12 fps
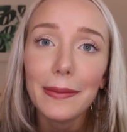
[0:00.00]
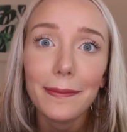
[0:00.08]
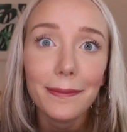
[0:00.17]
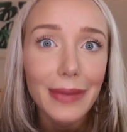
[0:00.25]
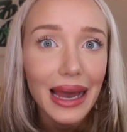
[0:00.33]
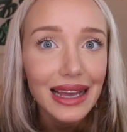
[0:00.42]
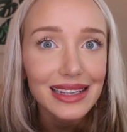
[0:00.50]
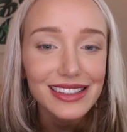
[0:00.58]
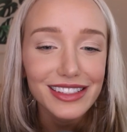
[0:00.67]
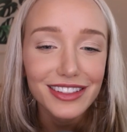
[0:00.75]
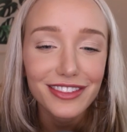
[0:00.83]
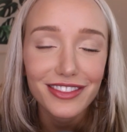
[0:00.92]

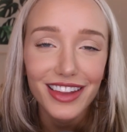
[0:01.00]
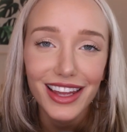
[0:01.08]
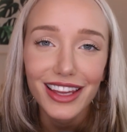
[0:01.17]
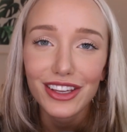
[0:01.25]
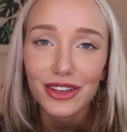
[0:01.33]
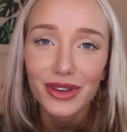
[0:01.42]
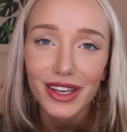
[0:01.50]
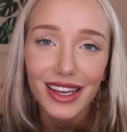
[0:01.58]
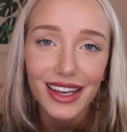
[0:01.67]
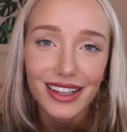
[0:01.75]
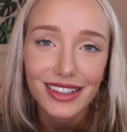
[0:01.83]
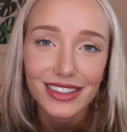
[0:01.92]
Massive thank you
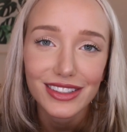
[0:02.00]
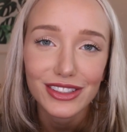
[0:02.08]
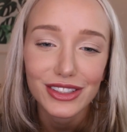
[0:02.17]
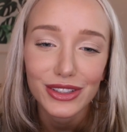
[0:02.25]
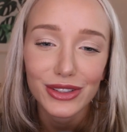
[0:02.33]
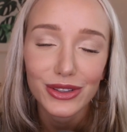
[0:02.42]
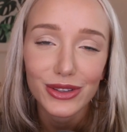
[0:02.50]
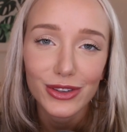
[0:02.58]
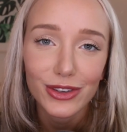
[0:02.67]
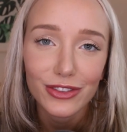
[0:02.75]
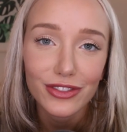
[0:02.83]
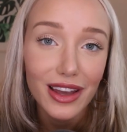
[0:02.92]
again
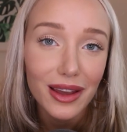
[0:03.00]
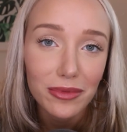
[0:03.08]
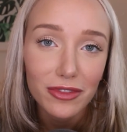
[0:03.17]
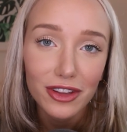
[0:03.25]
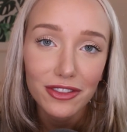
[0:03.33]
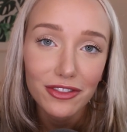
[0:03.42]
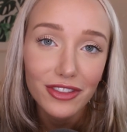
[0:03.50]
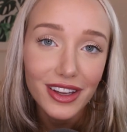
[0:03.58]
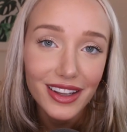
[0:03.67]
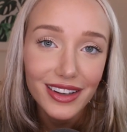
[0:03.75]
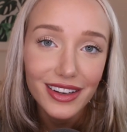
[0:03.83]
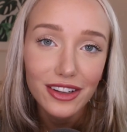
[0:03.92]
to
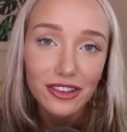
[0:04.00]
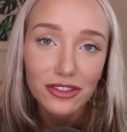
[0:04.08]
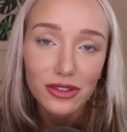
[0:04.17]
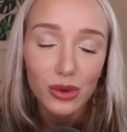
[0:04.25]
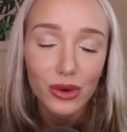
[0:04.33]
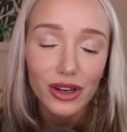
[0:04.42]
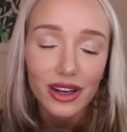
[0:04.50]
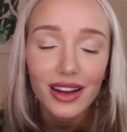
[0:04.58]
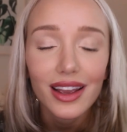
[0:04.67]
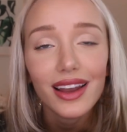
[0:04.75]
FabFitFun for